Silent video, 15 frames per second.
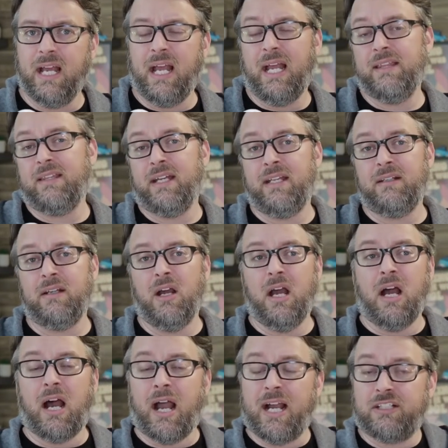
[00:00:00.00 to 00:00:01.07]
And then
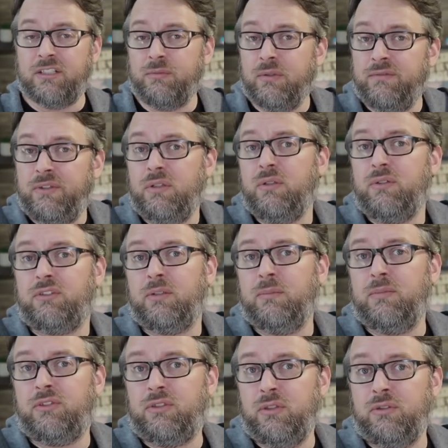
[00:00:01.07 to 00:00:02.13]
I actually review
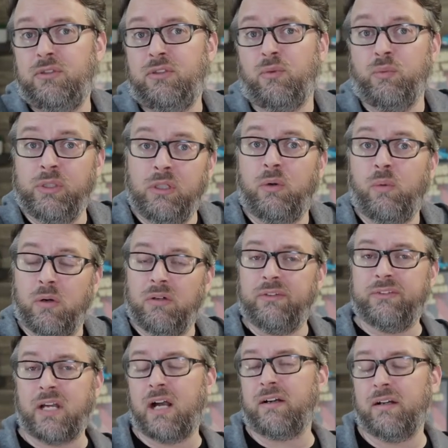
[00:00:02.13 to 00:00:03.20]
some student
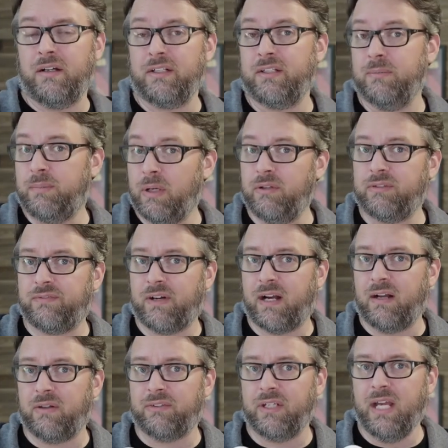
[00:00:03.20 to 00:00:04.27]
real-world Docker and Compose
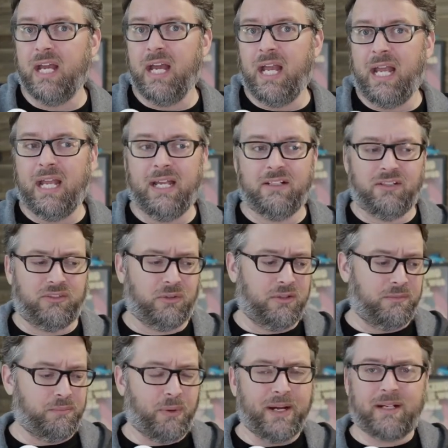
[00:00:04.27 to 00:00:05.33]
files and sort
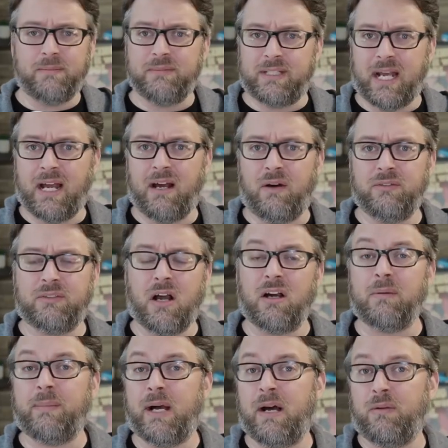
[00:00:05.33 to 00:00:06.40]
of break them down, talk
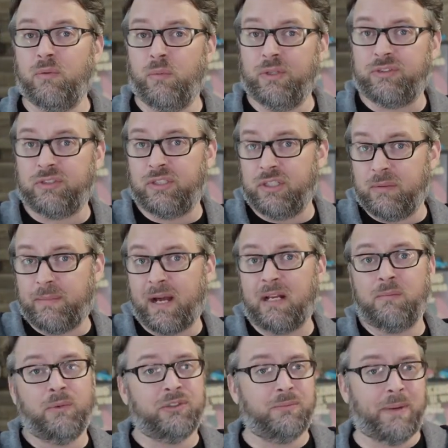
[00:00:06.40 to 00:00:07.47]
about what's good about
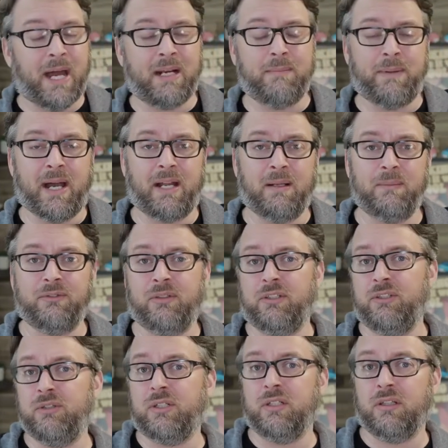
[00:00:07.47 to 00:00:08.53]
them, what's bad about them, so that
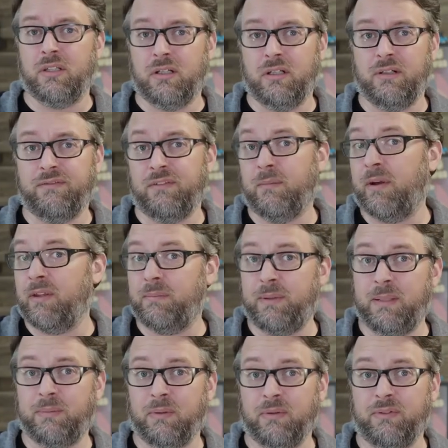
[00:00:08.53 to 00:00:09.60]
you can learn from other
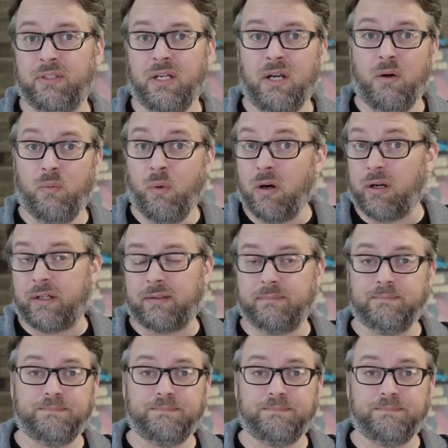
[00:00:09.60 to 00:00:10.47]
people's work.